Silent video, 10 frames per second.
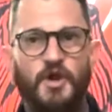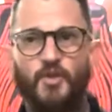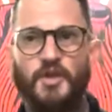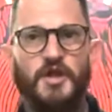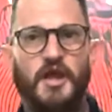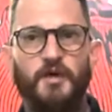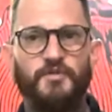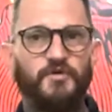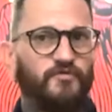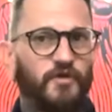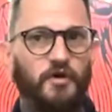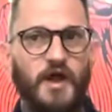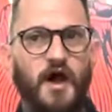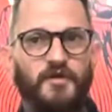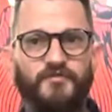We can help you figure
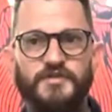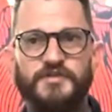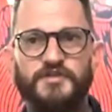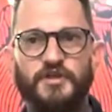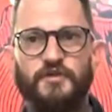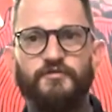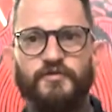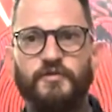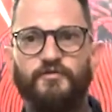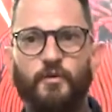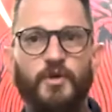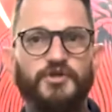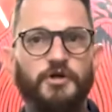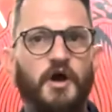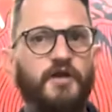out if this is a good fit for
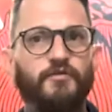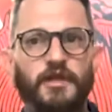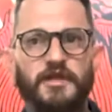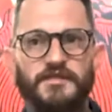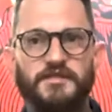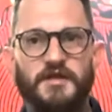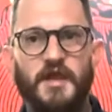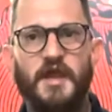what your offering is.